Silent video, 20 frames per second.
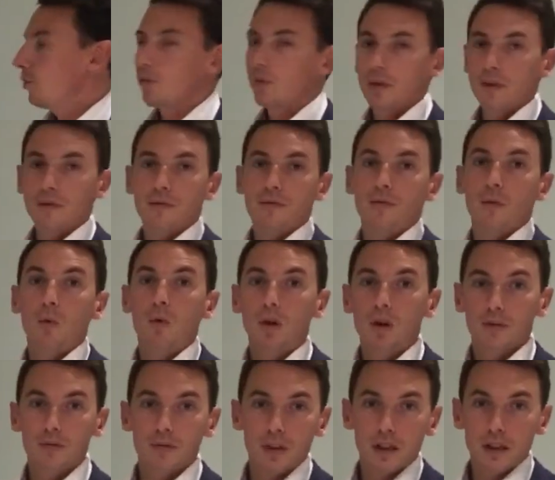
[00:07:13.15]
3,
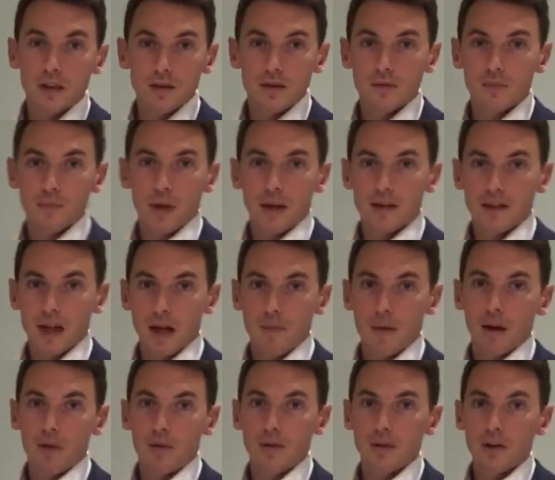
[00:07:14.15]
4 of these by the time
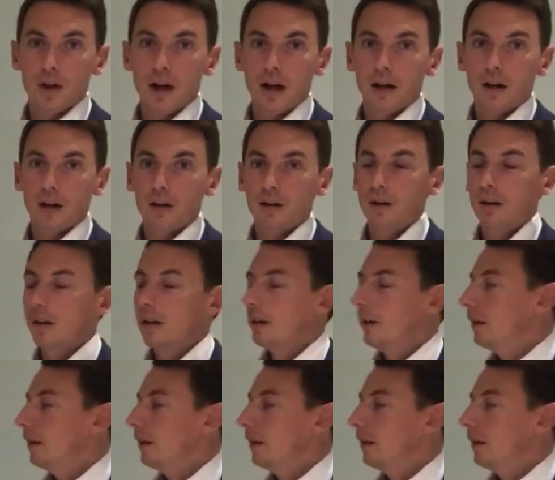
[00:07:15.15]
I retire.